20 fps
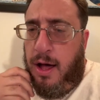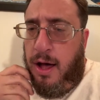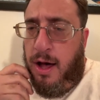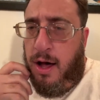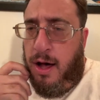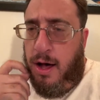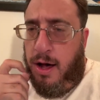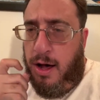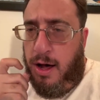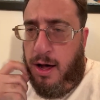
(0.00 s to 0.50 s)

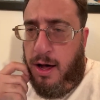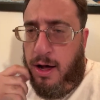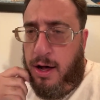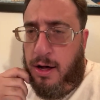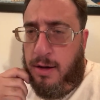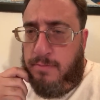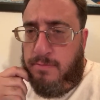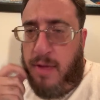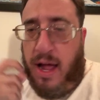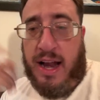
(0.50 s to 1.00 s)

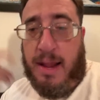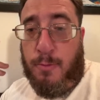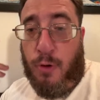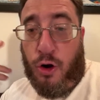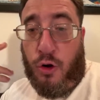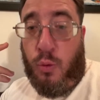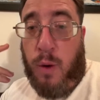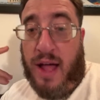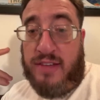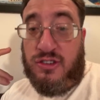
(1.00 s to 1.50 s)
Any more
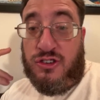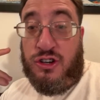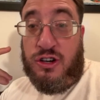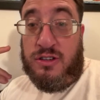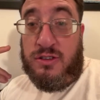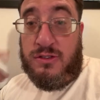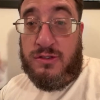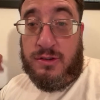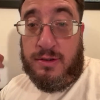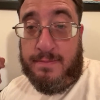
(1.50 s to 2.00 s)

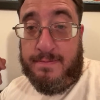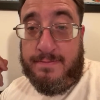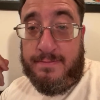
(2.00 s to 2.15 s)
questions?